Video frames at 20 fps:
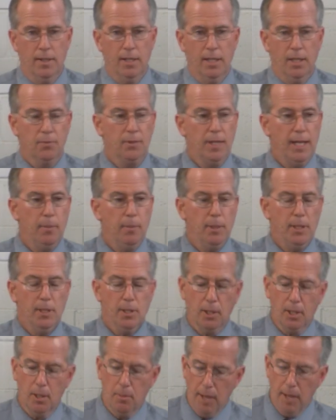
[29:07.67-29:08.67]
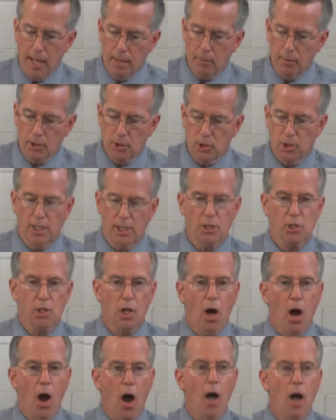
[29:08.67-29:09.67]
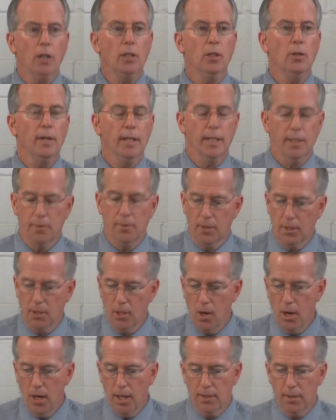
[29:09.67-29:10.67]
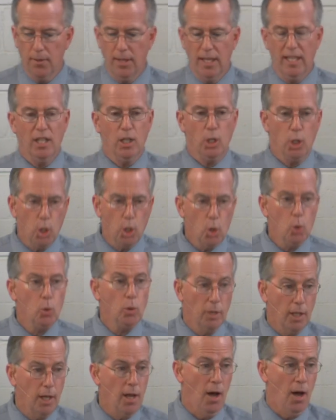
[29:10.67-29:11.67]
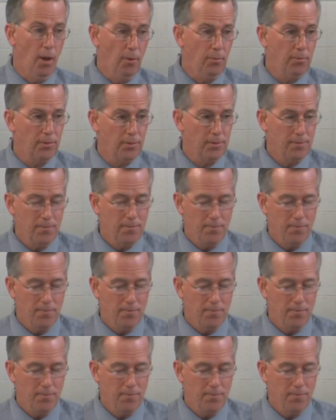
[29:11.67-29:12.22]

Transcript: If keeping the commandments is honoring the God that you love,